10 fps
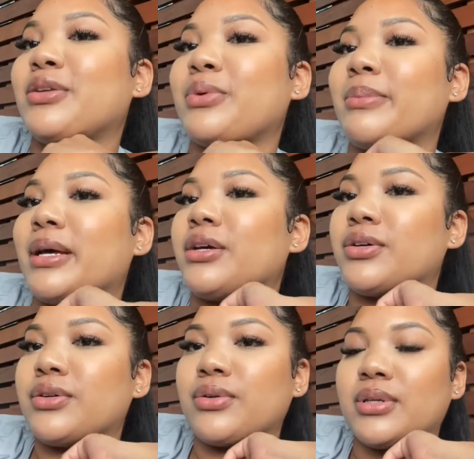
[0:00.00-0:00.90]
We might
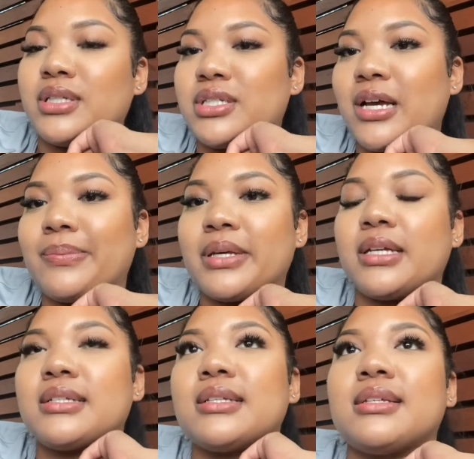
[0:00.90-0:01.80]
go
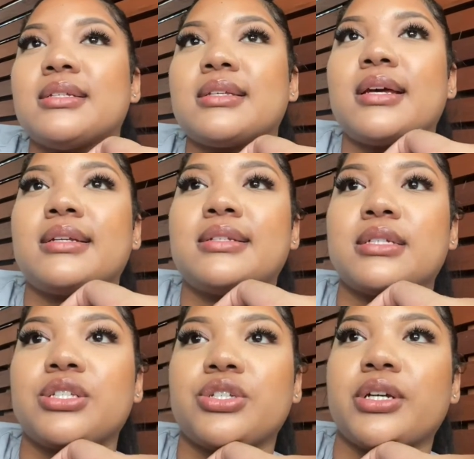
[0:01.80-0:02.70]
shopping to the design
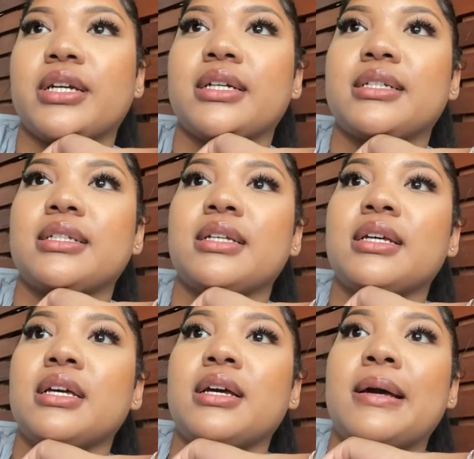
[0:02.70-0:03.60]
district,
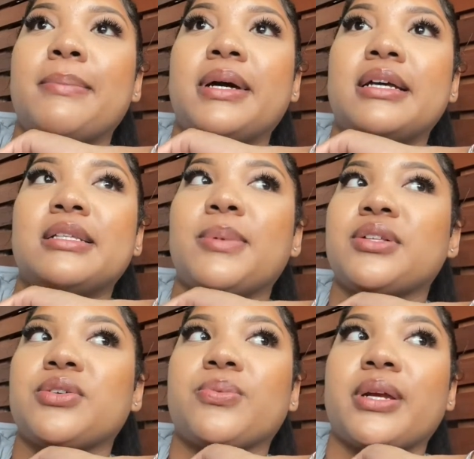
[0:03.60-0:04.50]
but it's about
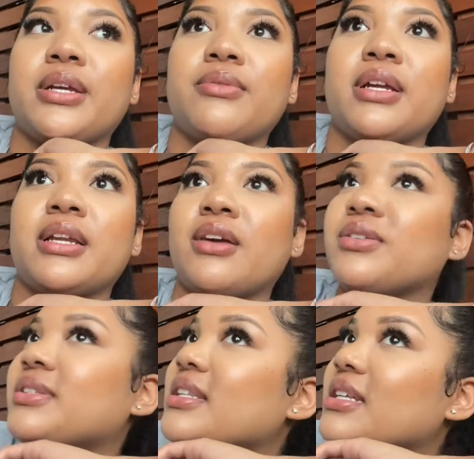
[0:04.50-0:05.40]
to rain right now. You
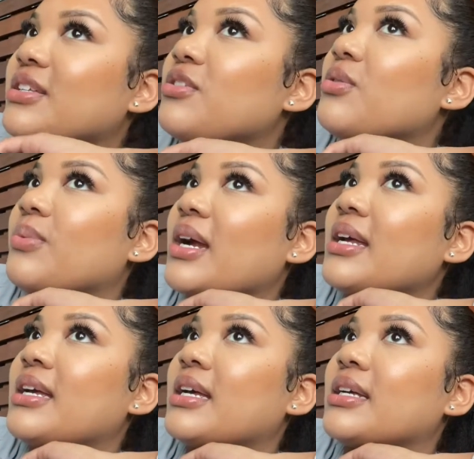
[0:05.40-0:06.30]
see that? You were
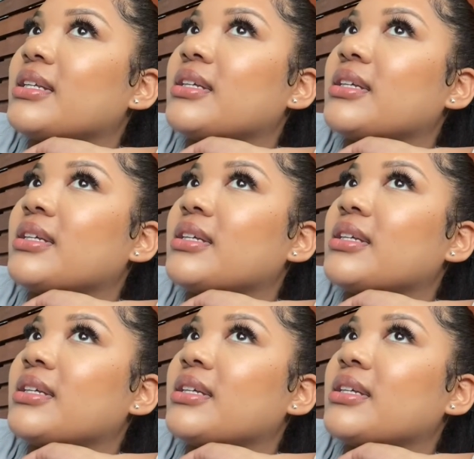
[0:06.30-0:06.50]
right.